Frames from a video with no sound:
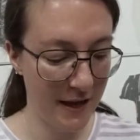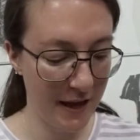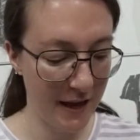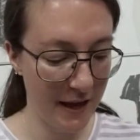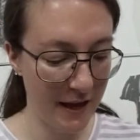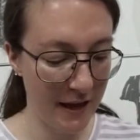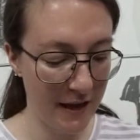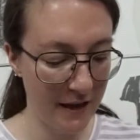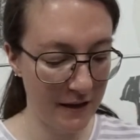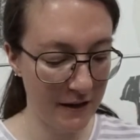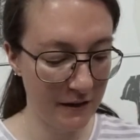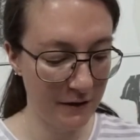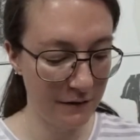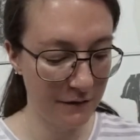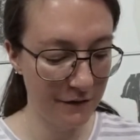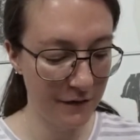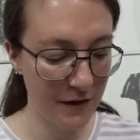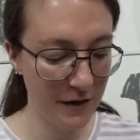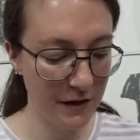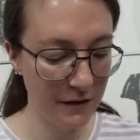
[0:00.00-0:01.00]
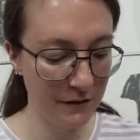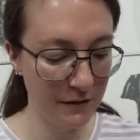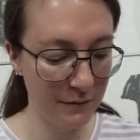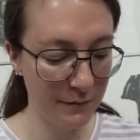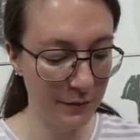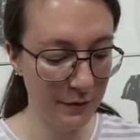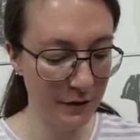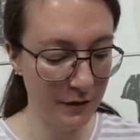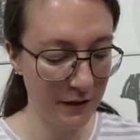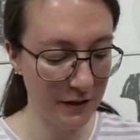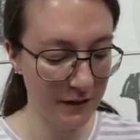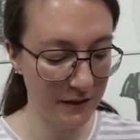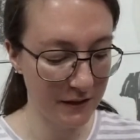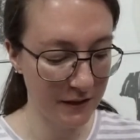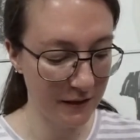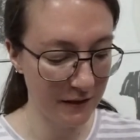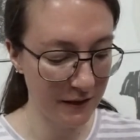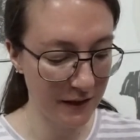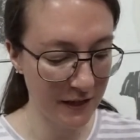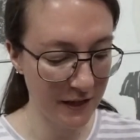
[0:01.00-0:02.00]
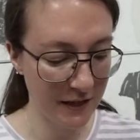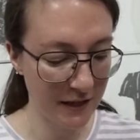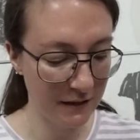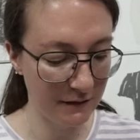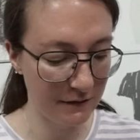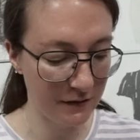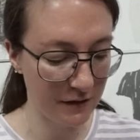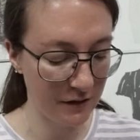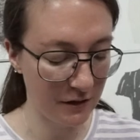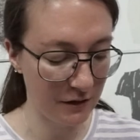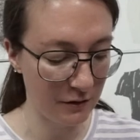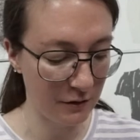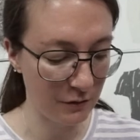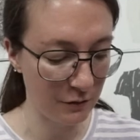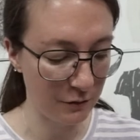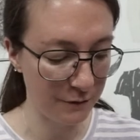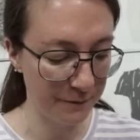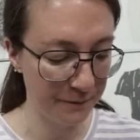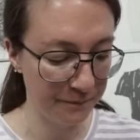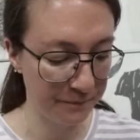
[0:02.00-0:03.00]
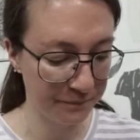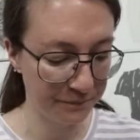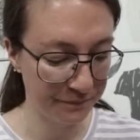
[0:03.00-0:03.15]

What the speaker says: And in the front of the book, Tilly gives you